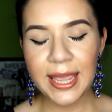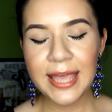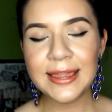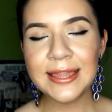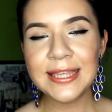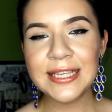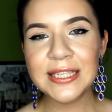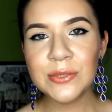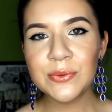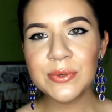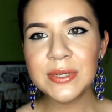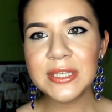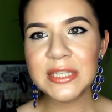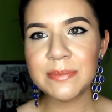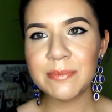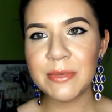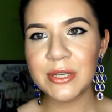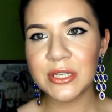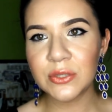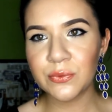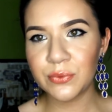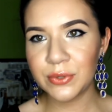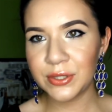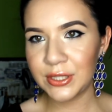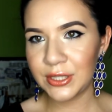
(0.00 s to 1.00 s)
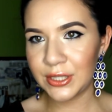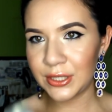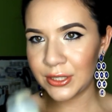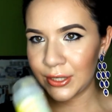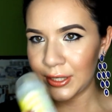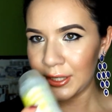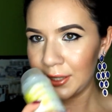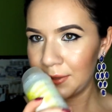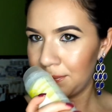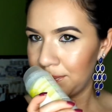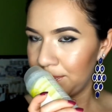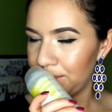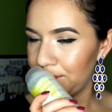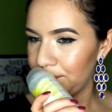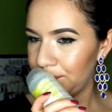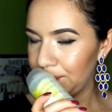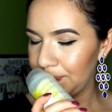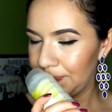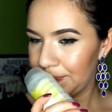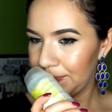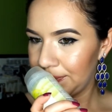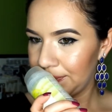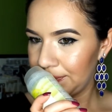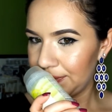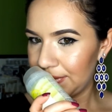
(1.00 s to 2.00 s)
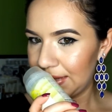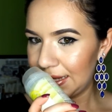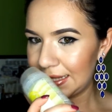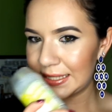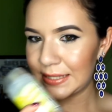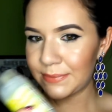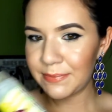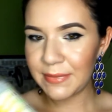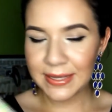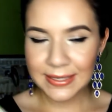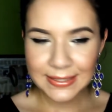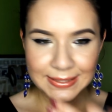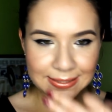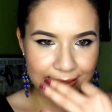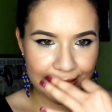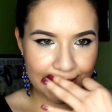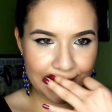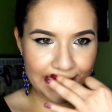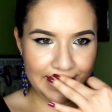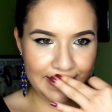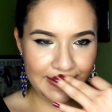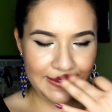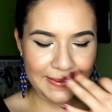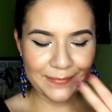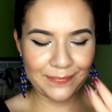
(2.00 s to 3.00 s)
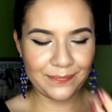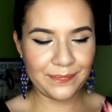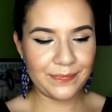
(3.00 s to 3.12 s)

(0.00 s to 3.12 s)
And this one smells really good. It smells like